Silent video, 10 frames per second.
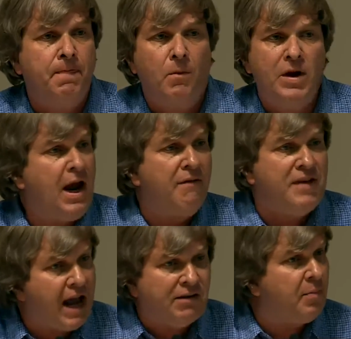We have
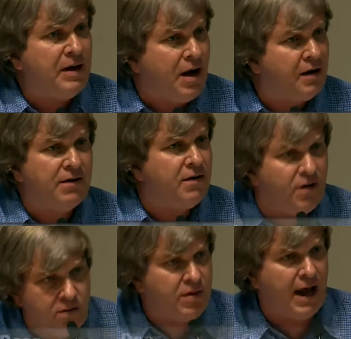yet to begun to
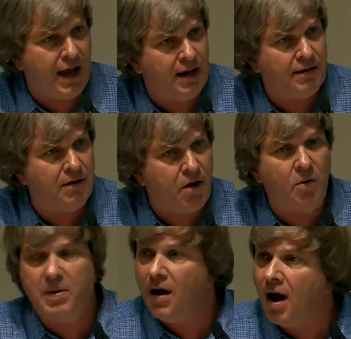do that, to go
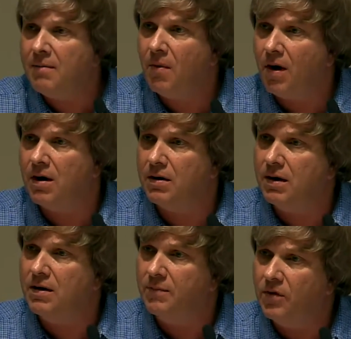beyond Martin
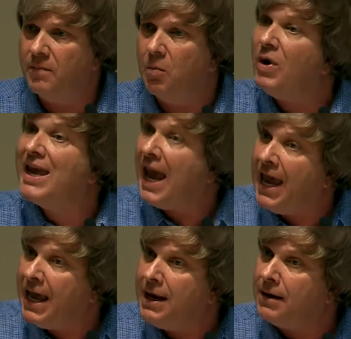and the movement. We
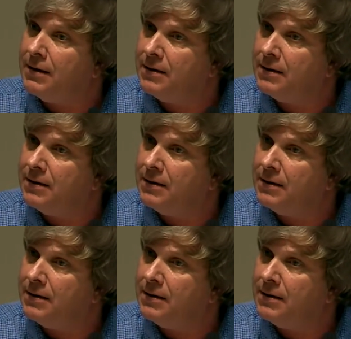can.